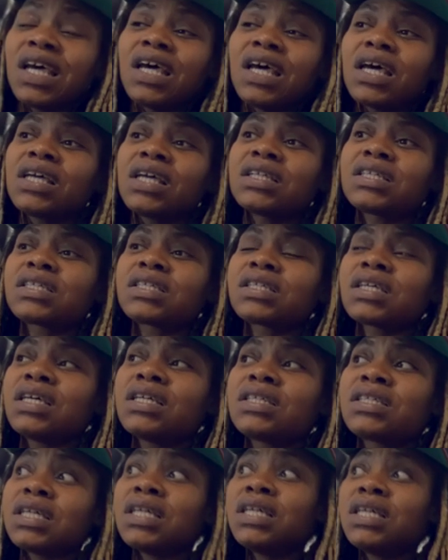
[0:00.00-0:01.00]
It's
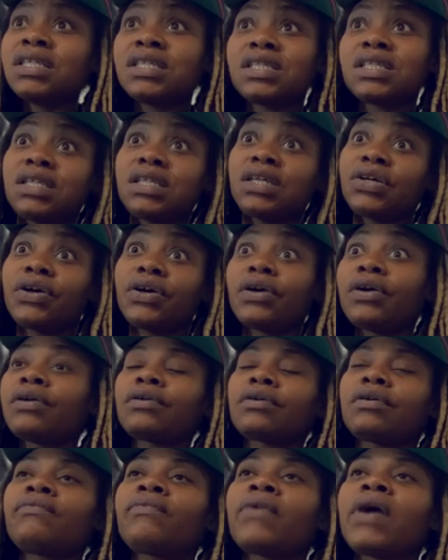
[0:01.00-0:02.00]
it's easier,
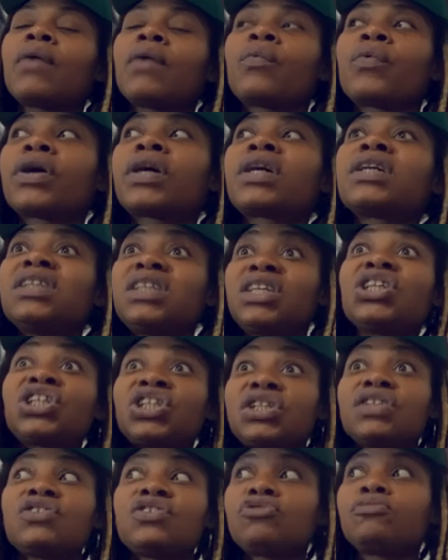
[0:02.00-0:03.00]
right? We're
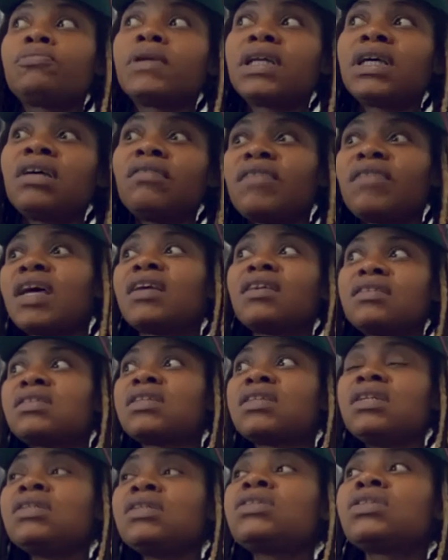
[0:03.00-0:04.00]
conditioned to believe that it's
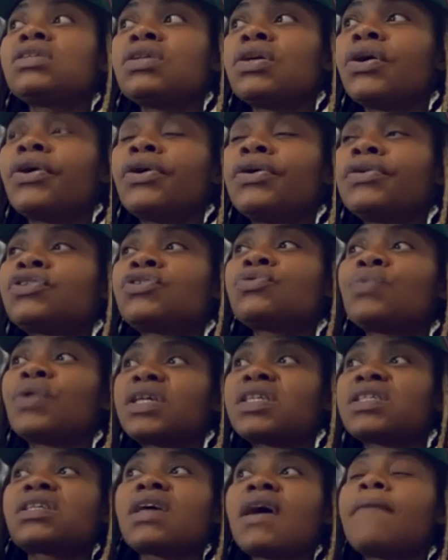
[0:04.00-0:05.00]
easier to
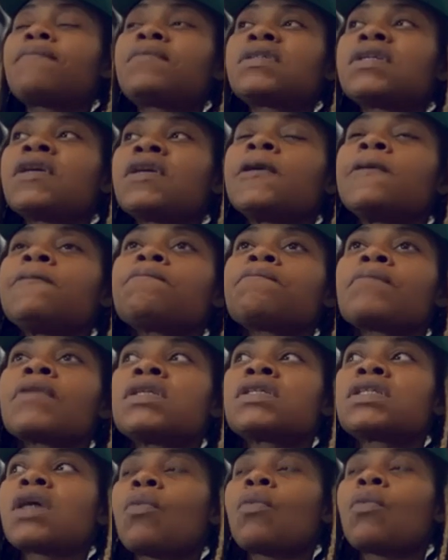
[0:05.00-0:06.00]
accept
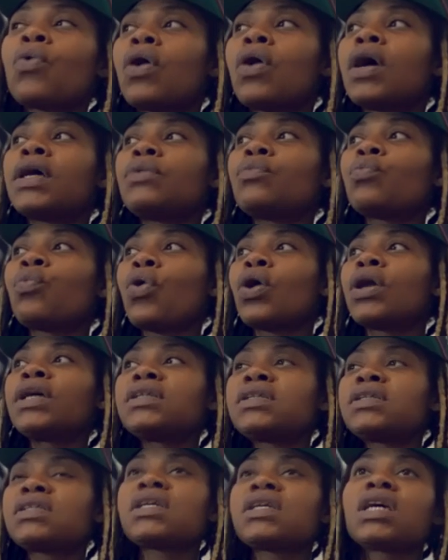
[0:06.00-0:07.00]
someone wanting
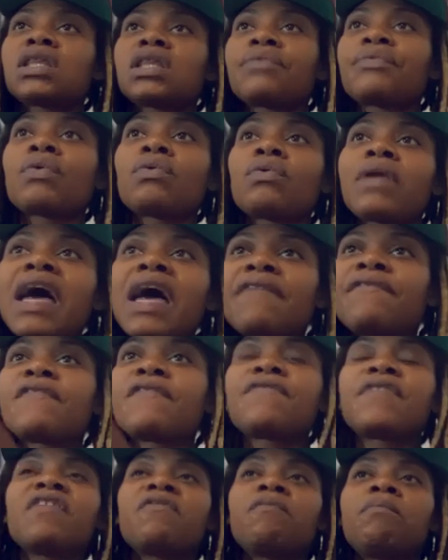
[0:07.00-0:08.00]
to take their own life if
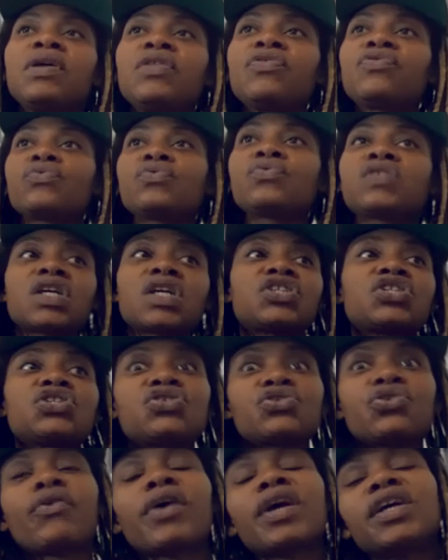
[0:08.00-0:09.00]
they've been through such an
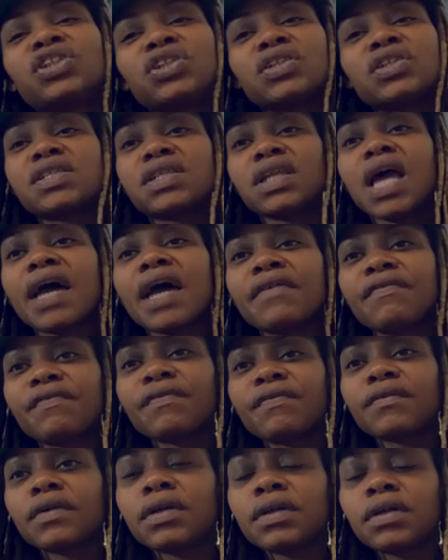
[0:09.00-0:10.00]
egregious life.
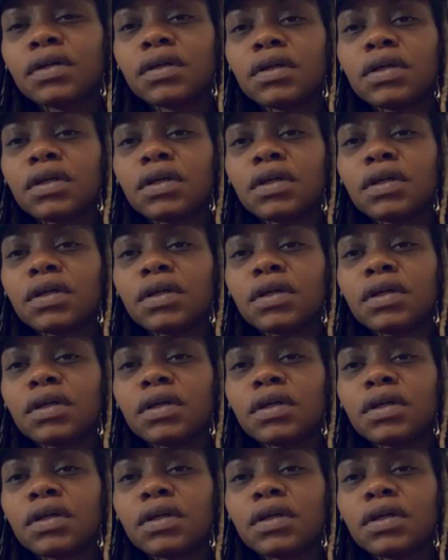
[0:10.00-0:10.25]
Yeah.